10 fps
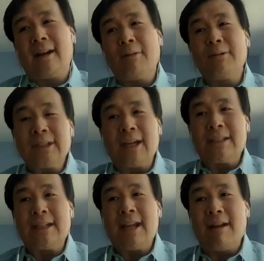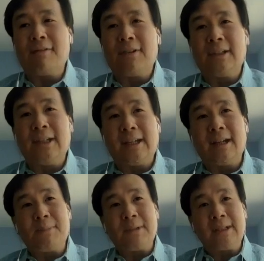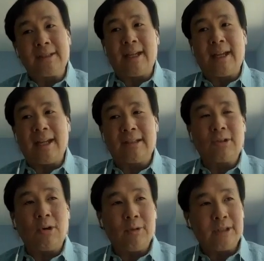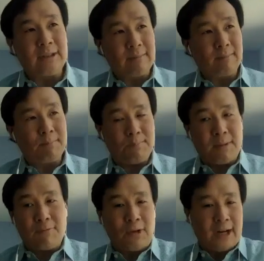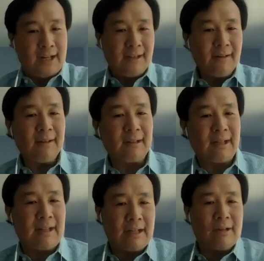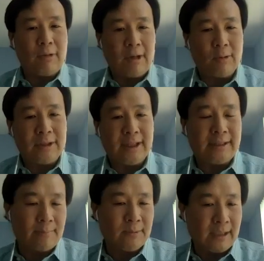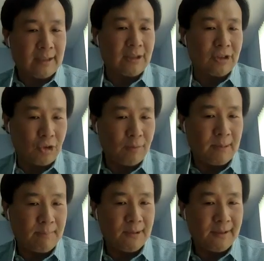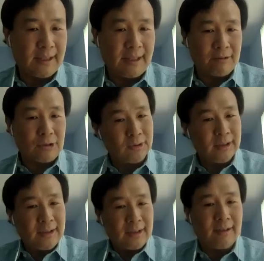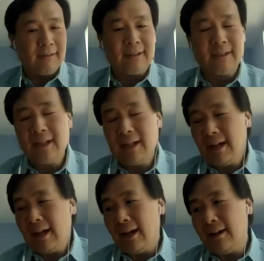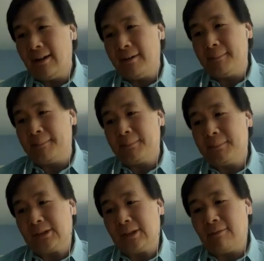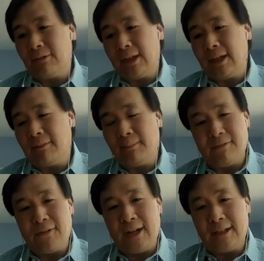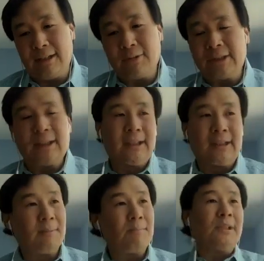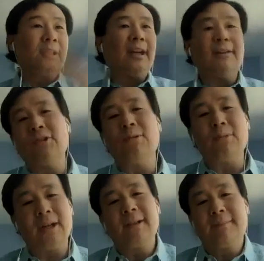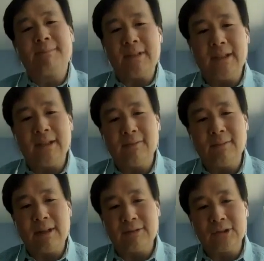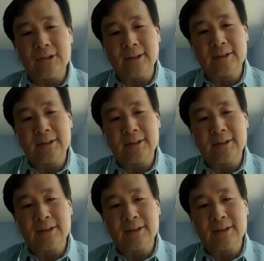would say I did have a leg up because I had always been writing and I always had something to show people that I was doing, and so that really helped me find, it wasn't like completely out of nowhere, what I was doing.